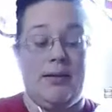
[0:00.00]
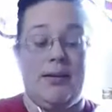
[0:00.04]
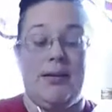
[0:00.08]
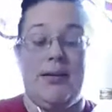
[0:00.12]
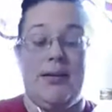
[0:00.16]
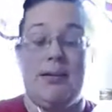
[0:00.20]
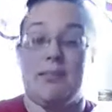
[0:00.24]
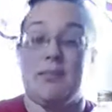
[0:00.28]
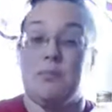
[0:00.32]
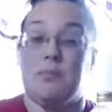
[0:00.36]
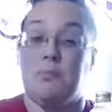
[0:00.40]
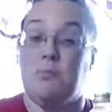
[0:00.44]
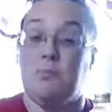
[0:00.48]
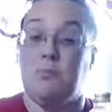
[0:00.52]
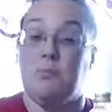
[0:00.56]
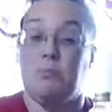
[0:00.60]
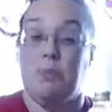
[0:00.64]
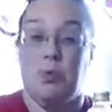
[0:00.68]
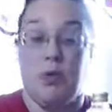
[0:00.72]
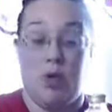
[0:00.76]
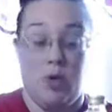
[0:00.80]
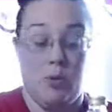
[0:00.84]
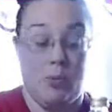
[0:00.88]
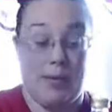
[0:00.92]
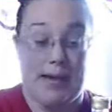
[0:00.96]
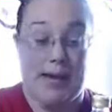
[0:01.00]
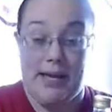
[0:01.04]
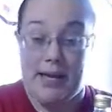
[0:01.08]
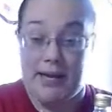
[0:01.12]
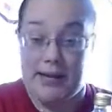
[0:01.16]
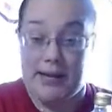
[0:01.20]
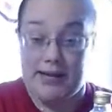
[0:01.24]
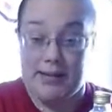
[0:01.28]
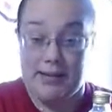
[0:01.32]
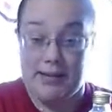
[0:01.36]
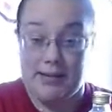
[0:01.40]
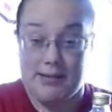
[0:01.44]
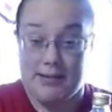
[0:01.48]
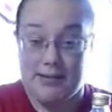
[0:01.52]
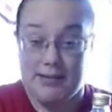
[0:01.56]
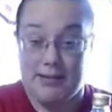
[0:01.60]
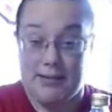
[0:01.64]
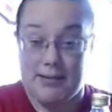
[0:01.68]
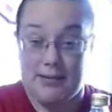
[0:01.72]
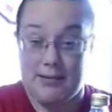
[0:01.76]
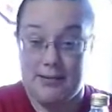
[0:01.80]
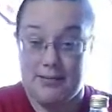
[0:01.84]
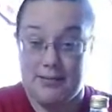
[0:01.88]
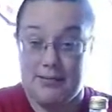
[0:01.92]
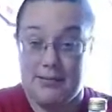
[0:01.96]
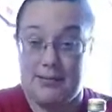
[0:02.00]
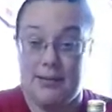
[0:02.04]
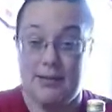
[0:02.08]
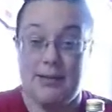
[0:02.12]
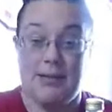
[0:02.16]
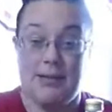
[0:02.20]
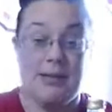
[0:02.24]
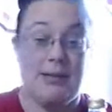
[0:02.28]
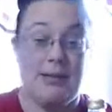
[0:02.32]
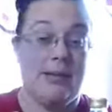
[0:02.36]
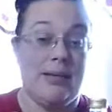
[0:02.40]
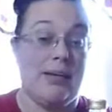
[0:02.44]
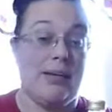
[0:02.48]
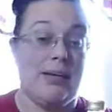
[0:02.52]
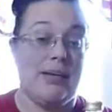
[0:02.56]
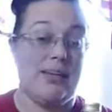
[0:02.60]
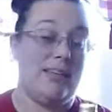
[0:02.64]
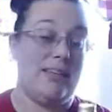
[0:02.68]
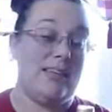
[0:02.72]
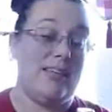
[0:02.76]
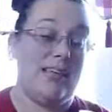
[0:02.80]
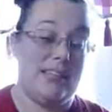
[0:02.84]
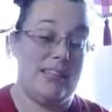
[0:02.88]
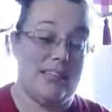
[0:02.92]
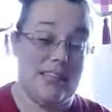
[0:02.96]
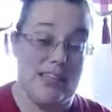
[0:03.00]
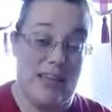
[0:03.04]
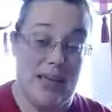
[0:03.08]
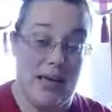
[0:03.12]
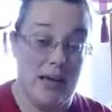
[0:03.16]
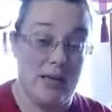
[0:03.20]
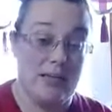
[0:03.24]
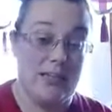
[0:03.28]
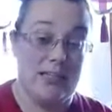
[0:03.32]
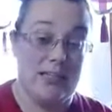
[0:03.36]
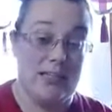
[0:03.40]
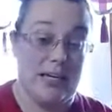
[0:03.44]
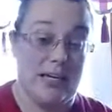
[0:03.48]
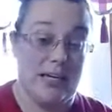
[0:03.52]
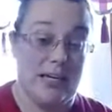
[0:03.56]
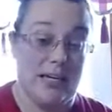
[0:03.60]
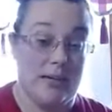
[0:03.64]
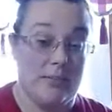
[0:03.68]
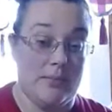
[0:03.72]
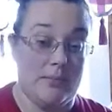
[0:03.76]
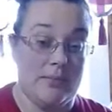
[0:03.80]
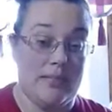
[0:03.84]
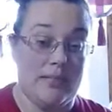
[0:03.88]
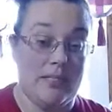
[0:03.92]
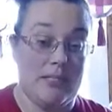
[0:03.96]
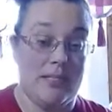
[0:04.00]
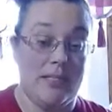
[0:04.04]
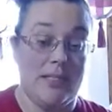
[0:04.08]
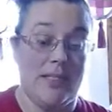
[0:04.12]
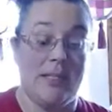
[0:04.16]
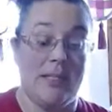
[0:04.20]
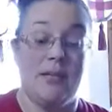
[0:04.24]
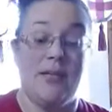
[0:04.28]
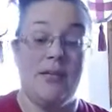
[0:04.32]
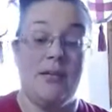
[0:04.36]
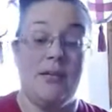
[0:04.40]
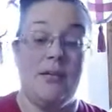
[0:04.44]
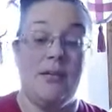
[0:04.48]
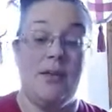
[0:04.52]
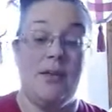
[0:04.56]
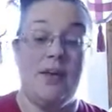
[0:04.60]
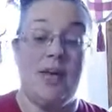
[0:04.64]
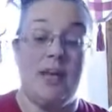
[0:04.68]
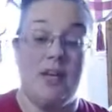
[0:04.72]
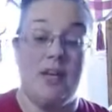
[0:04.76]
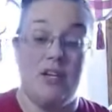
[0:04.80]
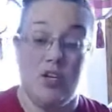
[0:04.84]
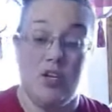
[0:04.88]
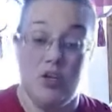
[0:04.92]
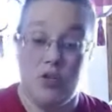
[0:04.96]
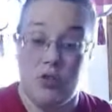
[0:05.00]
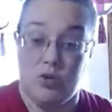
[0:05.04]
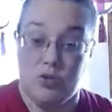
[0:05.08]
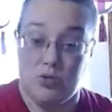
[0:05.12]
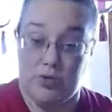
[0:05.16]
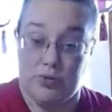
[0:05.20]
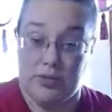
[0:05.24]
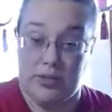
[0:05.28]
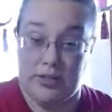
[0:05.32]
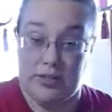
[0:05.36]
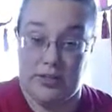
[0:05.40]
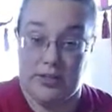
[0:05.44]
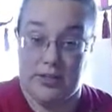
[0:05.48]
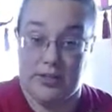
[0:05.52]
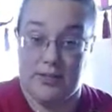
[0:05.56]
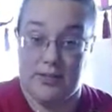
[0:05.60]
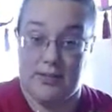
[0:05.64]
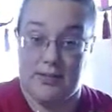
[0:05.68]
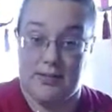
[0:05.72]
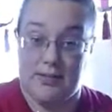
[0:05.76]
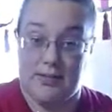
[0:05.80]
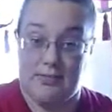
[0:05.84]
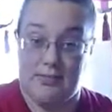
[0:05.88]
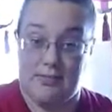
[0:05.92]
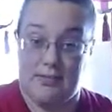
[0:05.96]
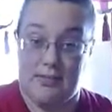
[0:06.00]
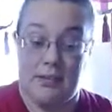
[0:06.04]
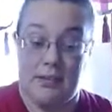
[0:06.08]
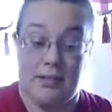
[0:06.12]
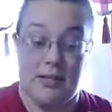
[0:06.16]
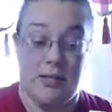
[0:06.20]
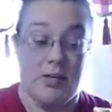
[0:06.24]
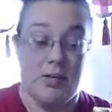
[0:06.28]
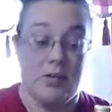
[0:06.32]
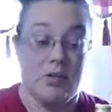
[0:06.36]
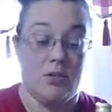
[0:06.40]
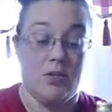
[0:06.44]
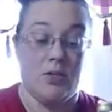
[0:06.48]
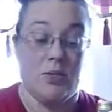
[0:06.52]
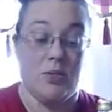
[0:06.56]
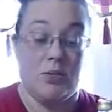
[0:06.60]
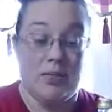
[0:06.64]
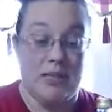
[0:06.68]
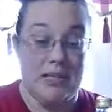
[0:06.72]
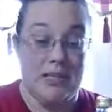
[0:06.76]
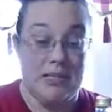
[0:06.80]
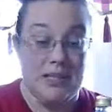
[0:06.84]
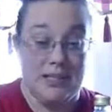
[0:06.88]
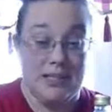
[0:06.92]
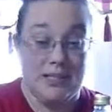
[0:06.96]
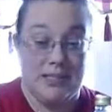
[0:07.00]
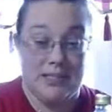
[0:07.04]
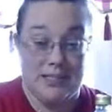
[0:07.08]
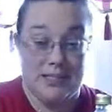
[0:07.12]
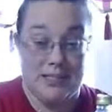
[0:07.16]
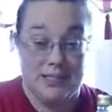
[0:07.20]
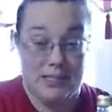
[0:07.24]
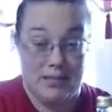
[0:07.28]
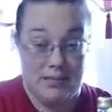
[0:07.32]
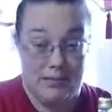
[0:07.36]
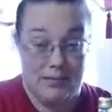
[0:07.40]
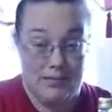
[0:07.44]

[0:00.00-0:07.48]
It's probiotics, it contains enzymes and nutrients. So this